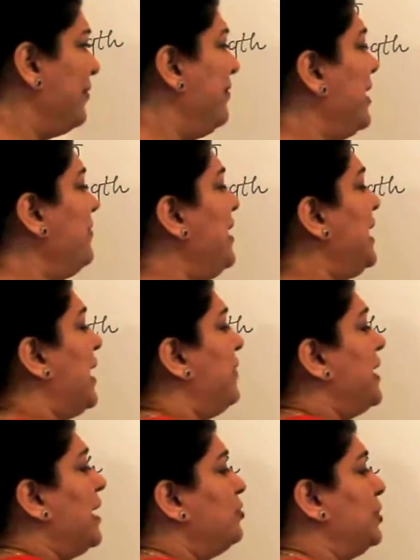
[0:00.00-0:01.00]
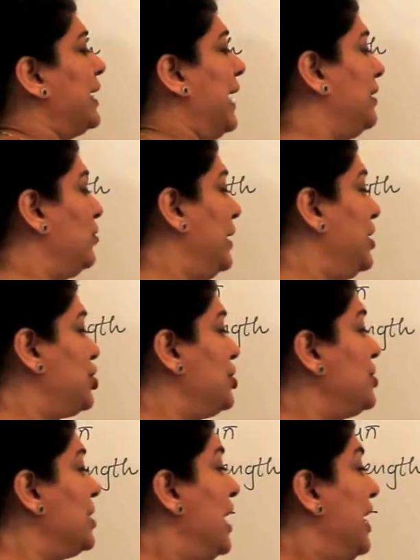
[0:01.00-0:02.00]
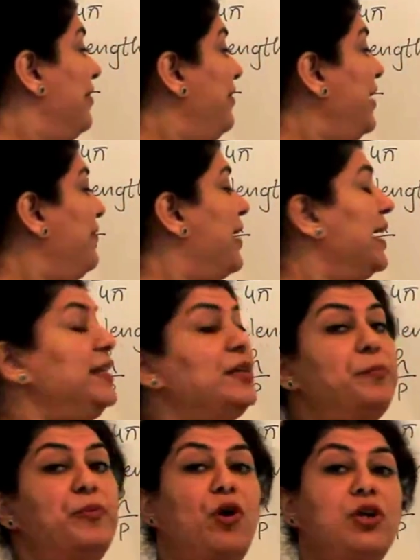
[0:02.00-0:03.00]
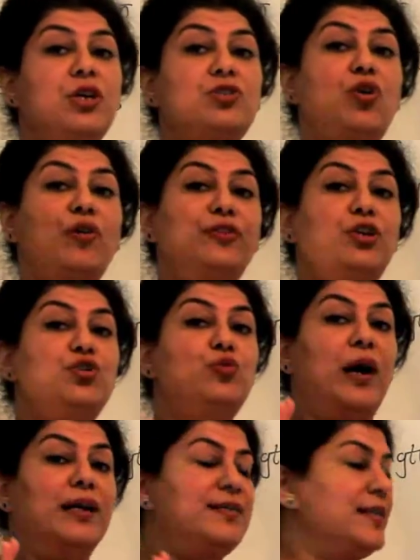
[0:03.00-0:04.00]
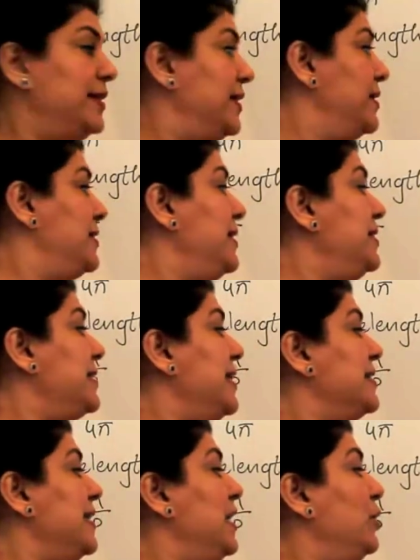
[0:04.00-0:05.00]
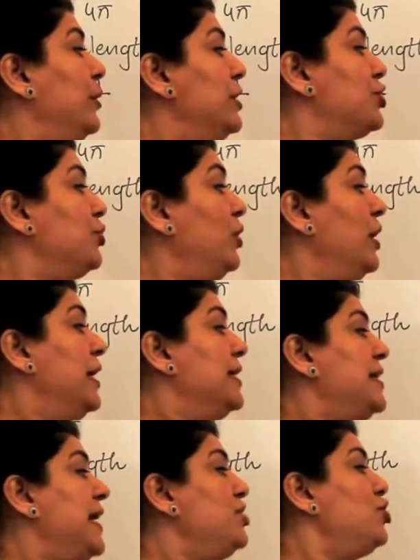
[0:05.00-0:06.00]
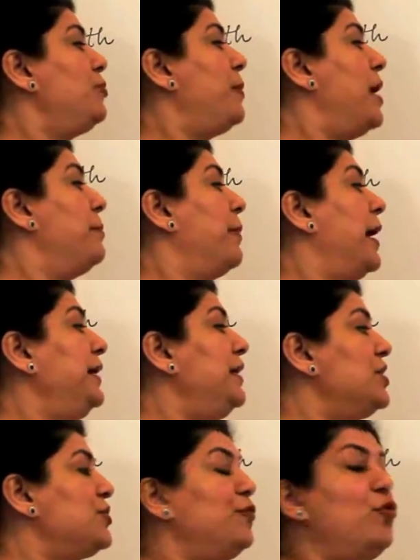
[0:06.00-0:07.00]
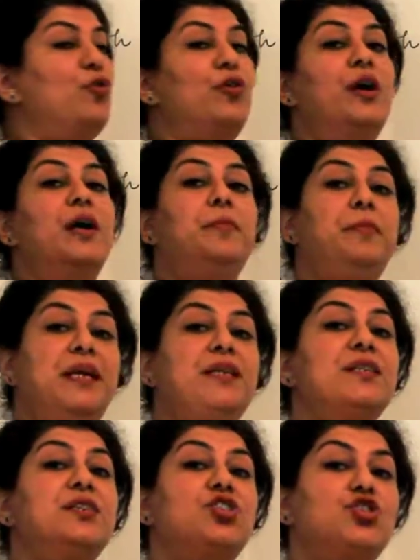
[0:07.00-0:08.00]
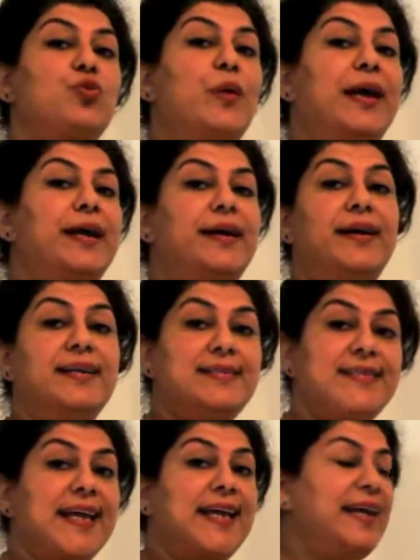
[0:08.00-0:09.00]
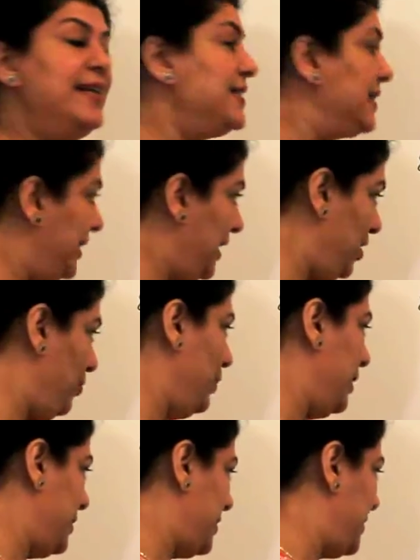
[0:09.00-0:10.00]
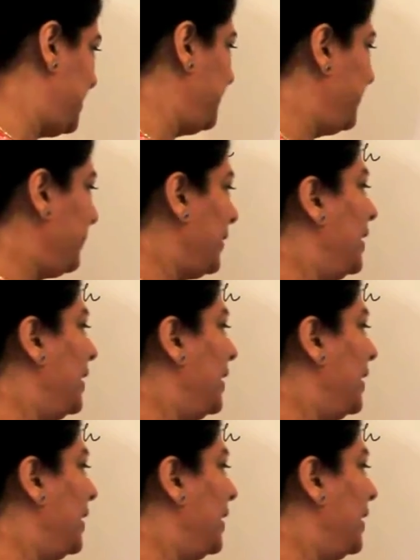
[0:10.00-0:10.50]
When we carry out the calculations, we find the product of the two uncertainties is equal to 10 to the power minus 4 meter square second inverse.